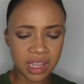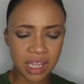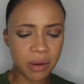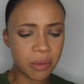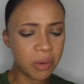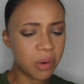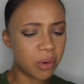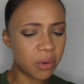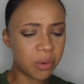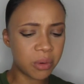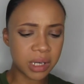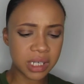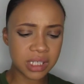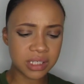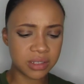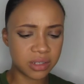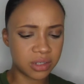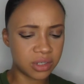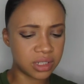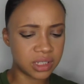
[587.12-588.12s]
They were always
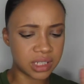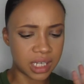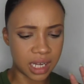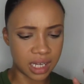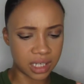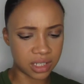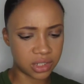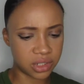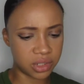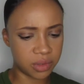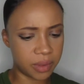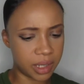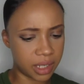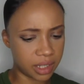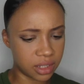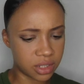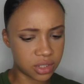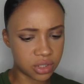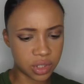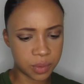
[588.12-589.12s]
good at doing
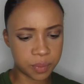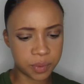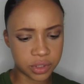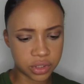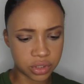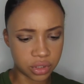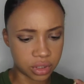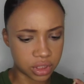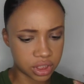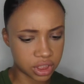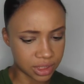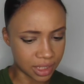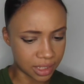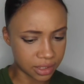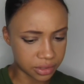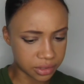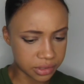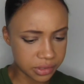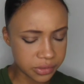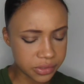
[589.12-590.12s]
the Super Shock
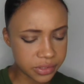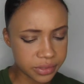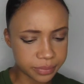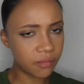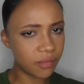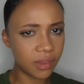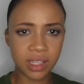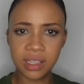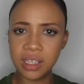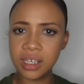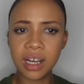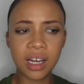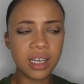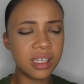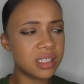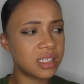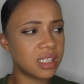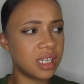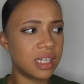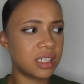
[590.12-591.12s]
shadows. The colour
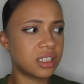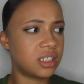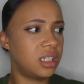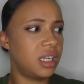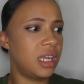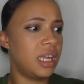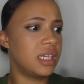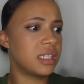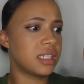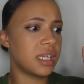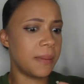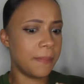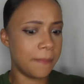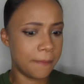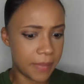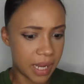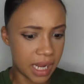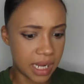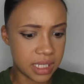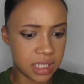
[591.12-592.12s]
selection is
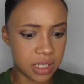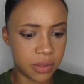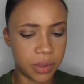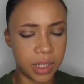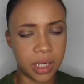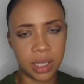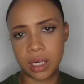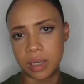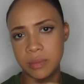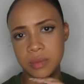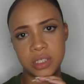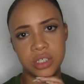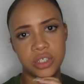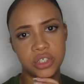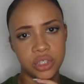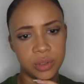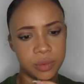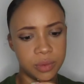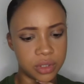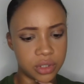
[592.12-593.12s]
amazing when it comes to
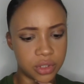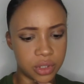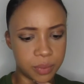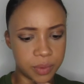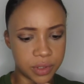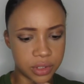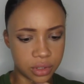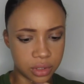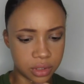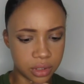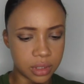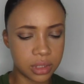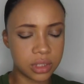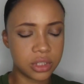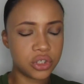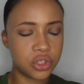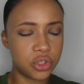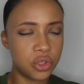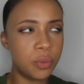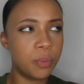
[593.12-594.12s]
the
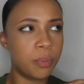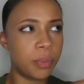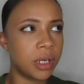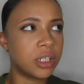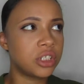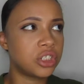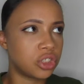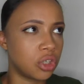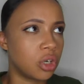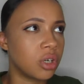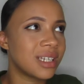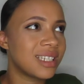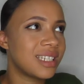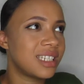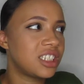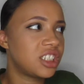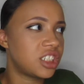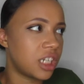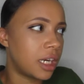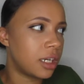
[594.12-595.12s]
Super Shock
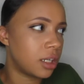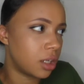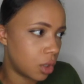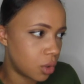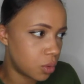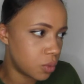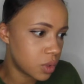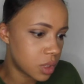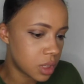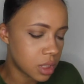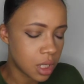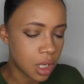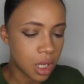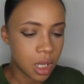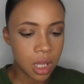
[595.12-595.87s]
shadows.